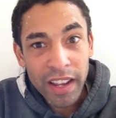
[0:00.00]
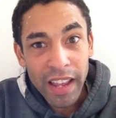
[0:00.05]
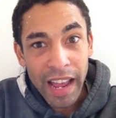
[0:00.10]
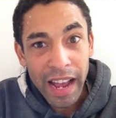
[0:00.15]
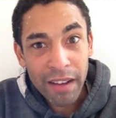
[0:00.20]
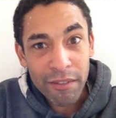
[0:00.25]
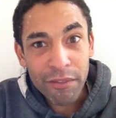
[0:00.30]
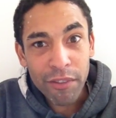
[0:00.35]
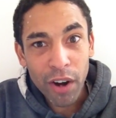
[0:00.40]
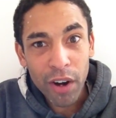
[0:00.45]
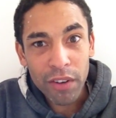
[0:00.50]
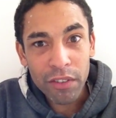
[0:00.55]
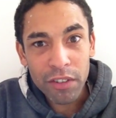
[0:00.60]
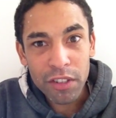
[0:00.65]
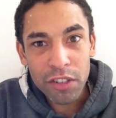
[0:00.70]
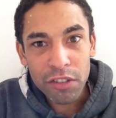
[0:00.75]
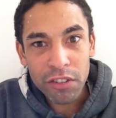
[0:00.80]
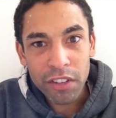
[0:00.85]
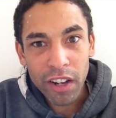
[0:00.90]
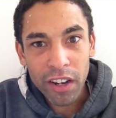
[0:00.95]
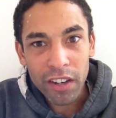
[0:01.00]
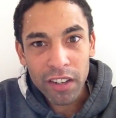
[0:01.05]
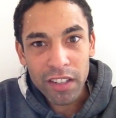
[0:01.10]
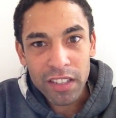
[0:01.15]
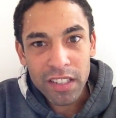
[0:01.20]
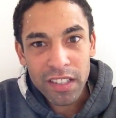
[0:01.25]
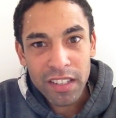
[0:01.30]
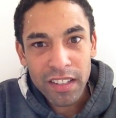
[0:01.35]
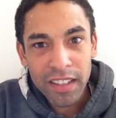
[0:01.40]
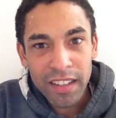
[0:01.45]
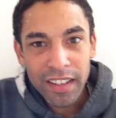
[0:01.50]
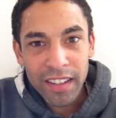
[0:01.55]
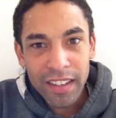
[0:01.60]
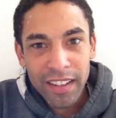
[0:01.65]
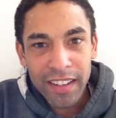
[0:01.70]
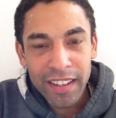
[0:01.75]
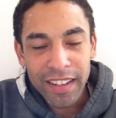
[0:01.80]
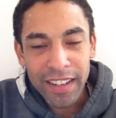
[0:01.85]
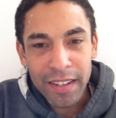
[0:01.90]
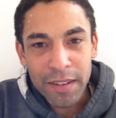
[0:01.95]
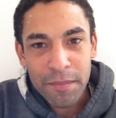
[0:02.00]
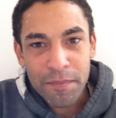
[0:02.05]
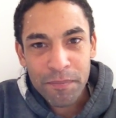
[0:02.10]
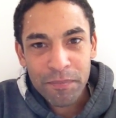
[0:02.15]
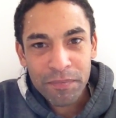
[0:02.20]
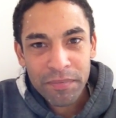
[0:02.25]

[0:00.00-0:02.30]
and $500, yeah?